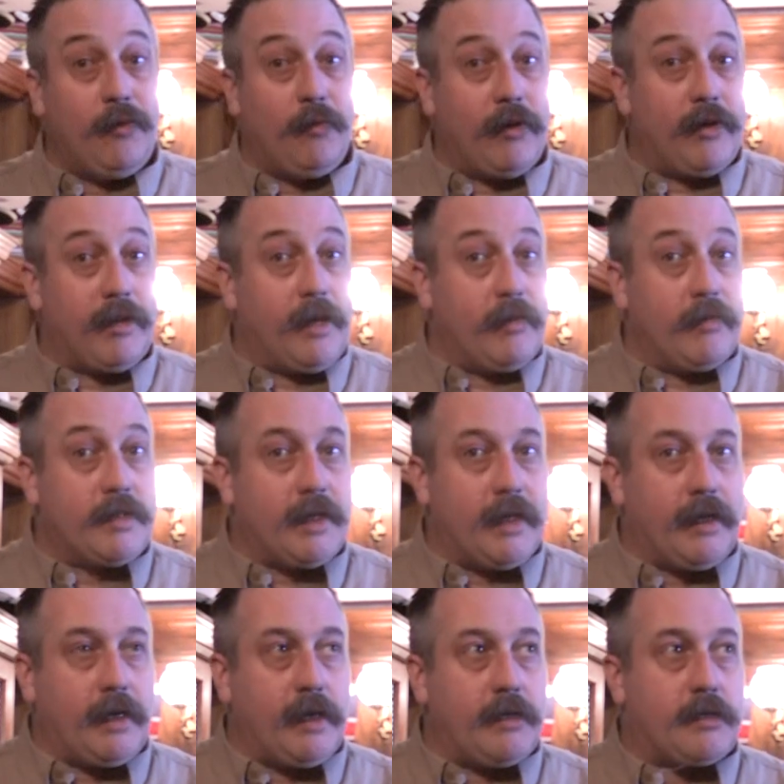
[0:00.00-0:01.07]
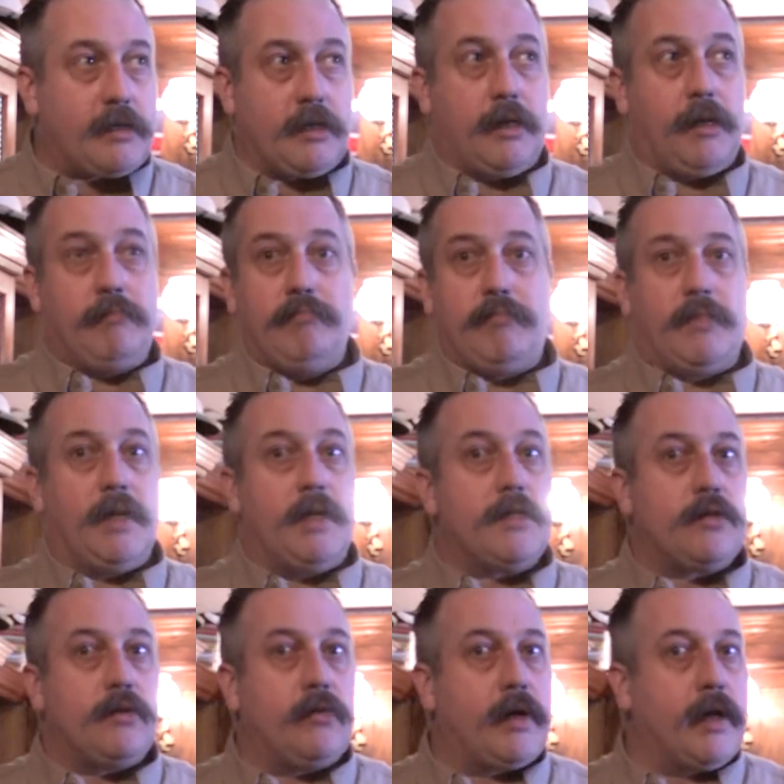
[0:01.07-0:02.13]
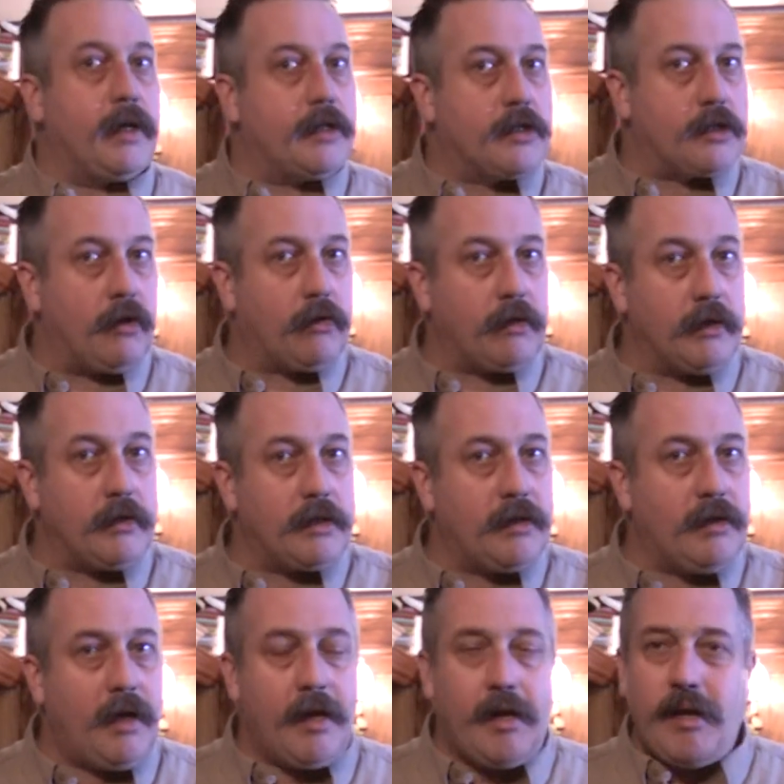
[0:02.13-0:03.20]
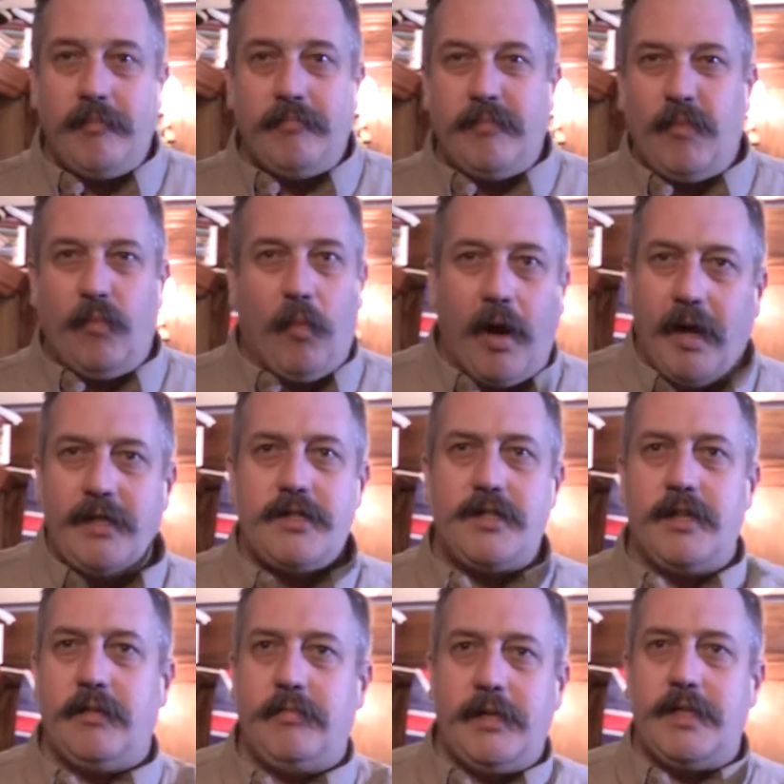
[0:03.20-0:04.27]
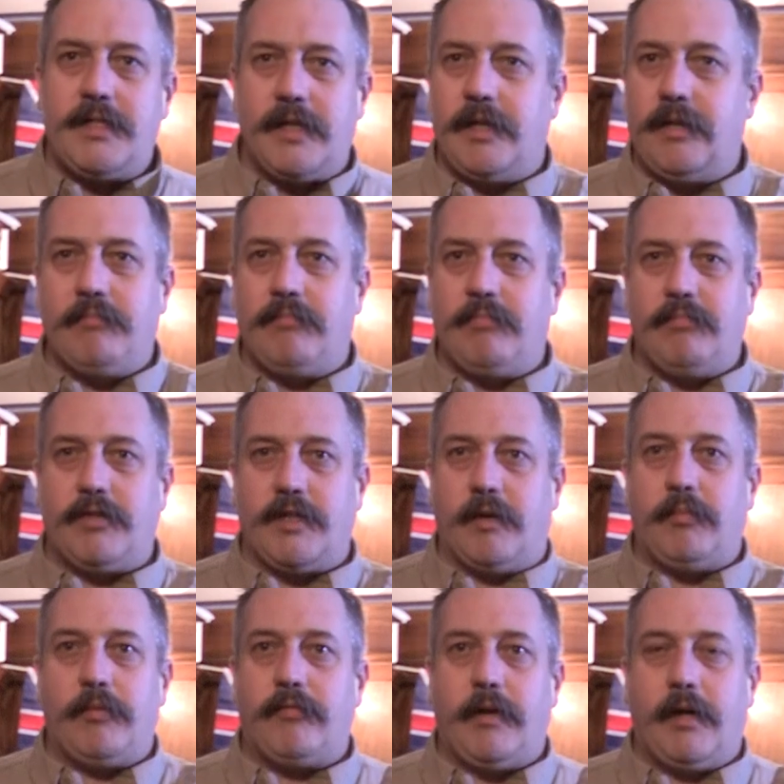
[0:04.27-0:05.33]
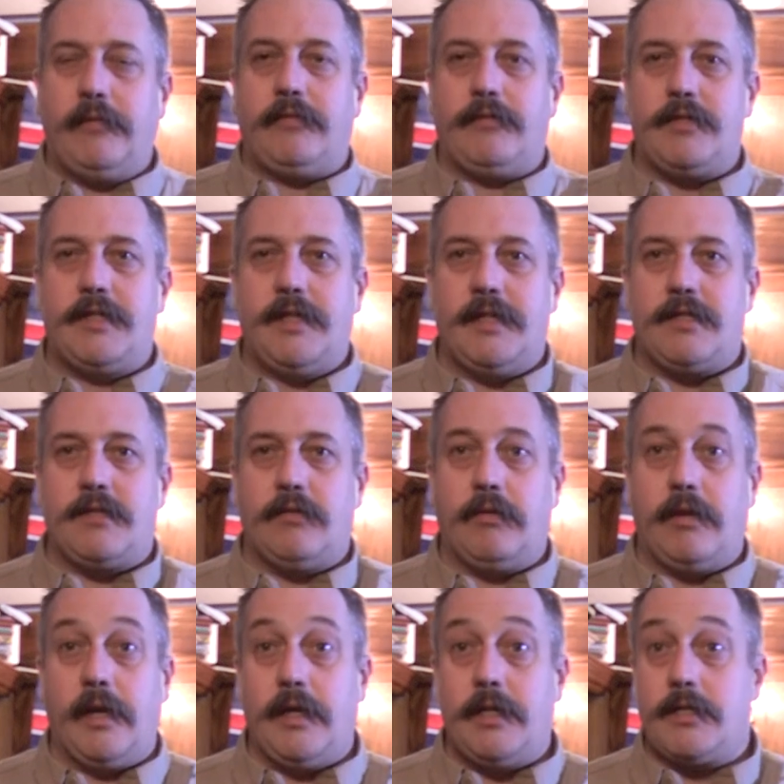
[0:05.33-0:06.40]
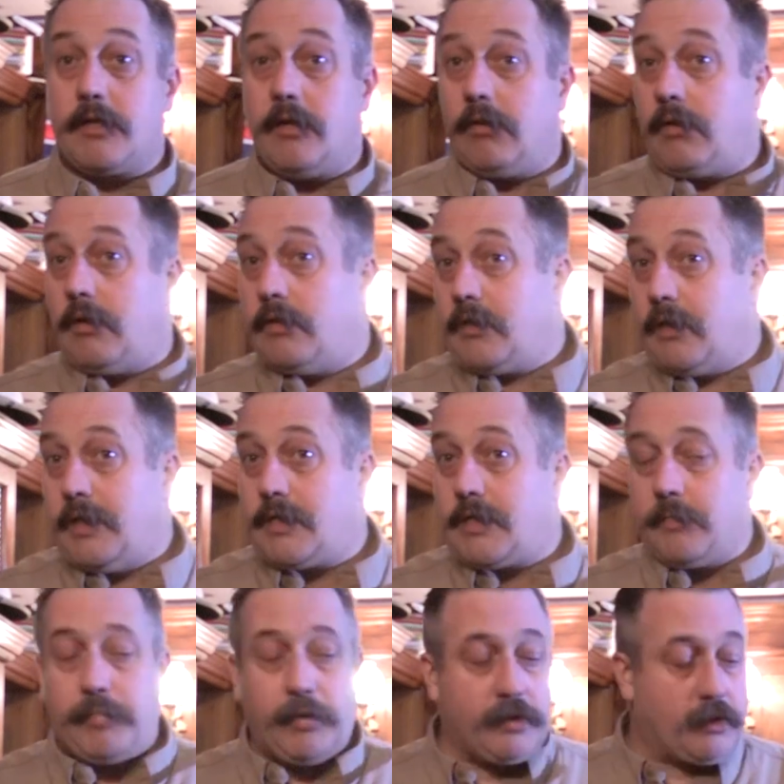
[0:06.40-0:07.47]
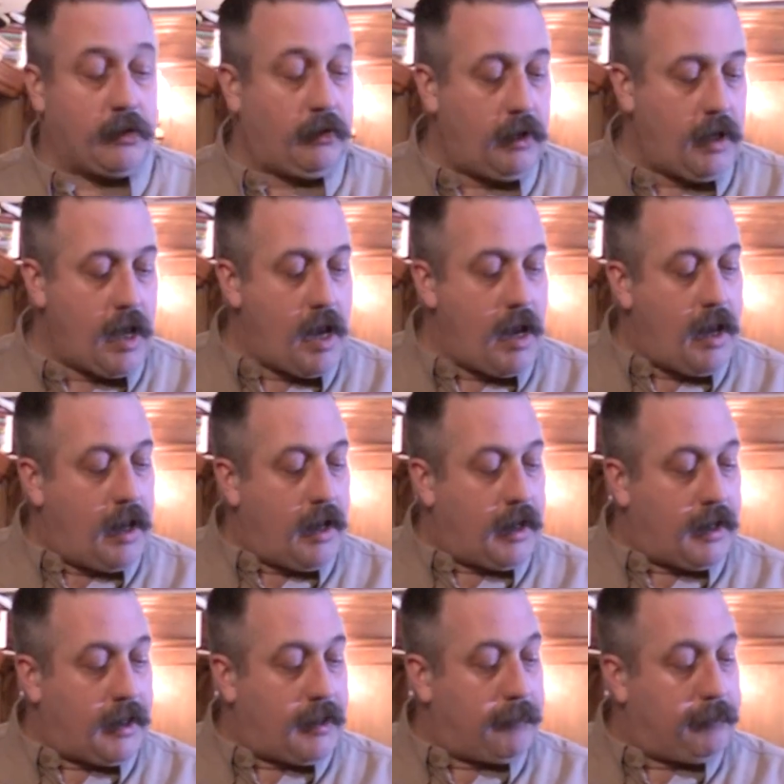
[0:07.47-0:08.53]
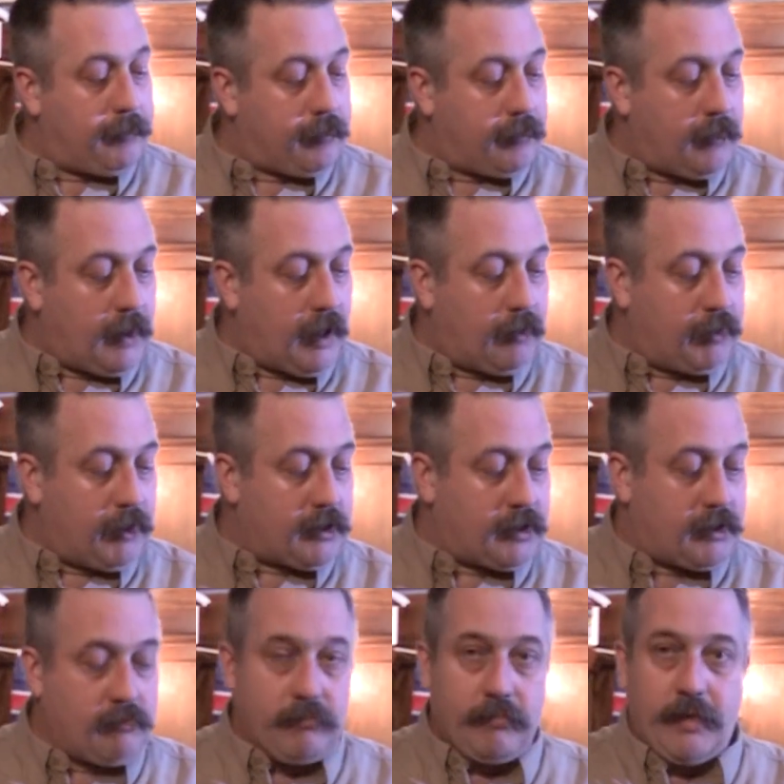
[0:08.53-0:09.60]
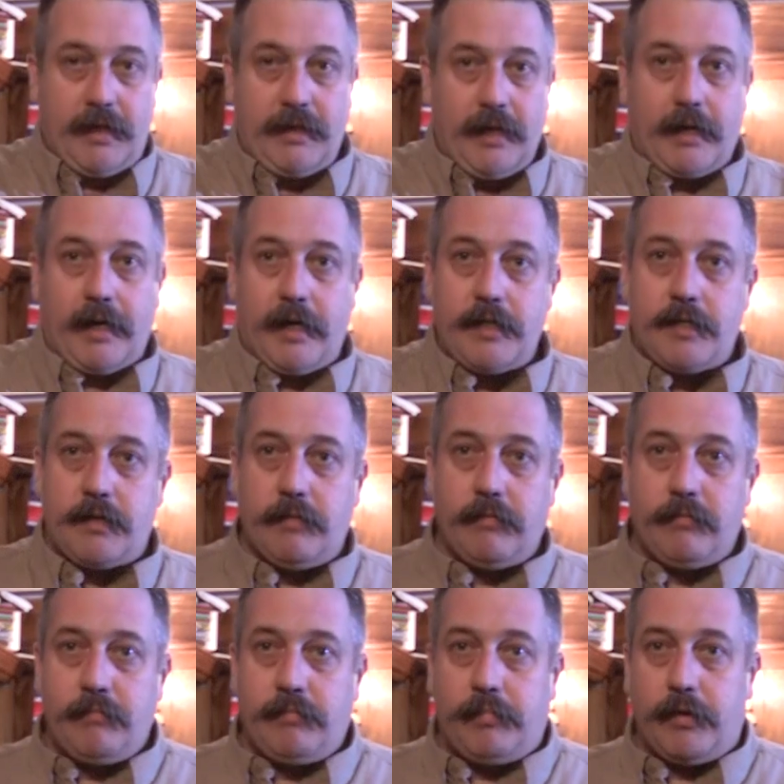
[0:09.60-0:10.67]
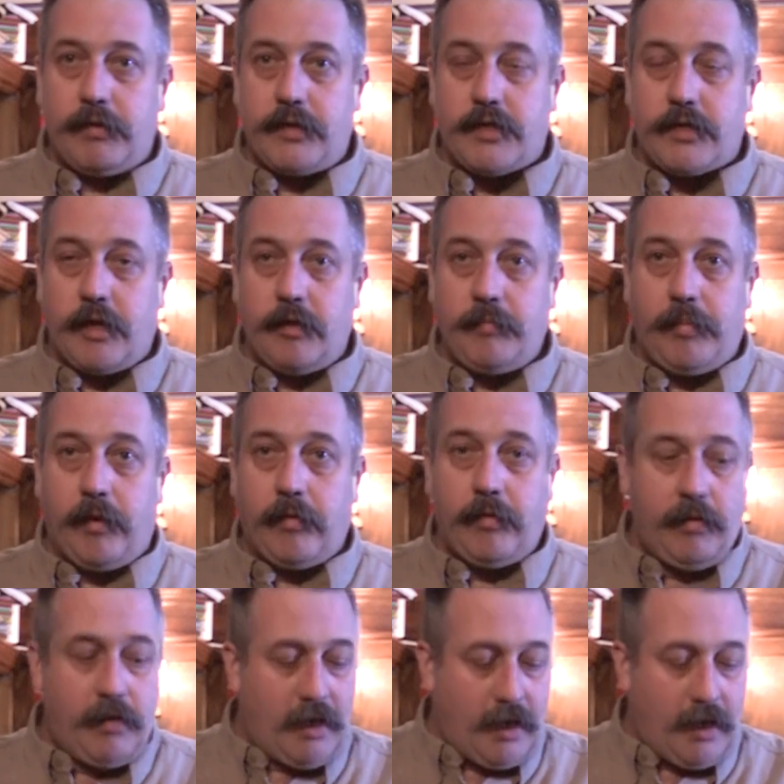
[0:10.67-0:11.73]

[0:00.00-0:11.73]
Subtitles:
you wanted to go and take it deer stalking in Scotland. Why does nobody take double rifles deer stalking in Scotland? It's a puzzle, but in that case, put the scope on.